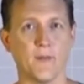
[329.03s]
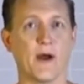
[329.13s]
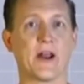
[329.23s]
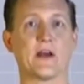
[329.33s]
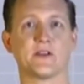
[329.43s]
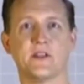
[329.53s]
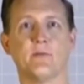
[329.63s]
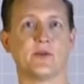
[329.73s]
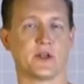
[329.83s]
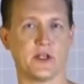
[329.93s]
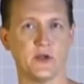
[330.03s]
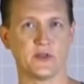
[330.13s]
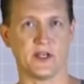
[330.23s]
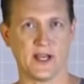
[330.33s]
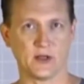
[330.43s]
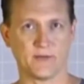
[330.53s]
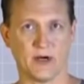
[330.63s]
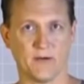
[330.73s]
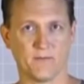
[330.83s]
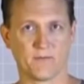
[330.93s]
about how symbols are used in
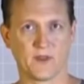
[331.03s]
algebra.